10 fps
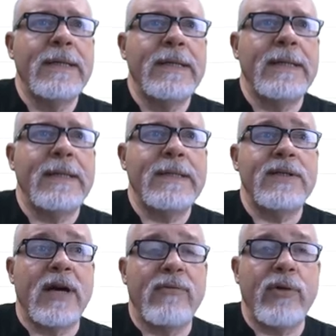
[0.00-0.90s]
It's
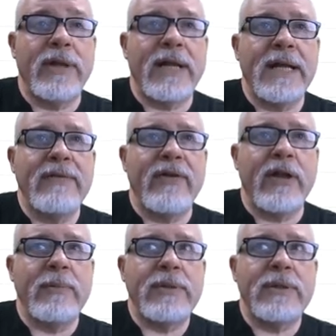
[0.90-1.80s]
software that I
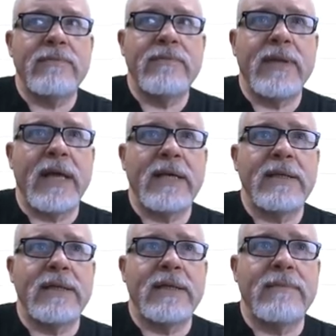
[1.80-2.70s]
developed
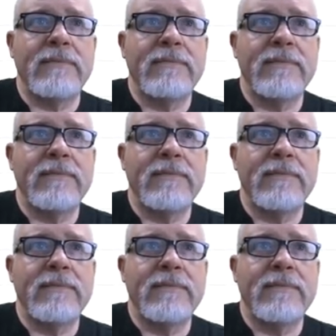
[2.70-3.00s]
that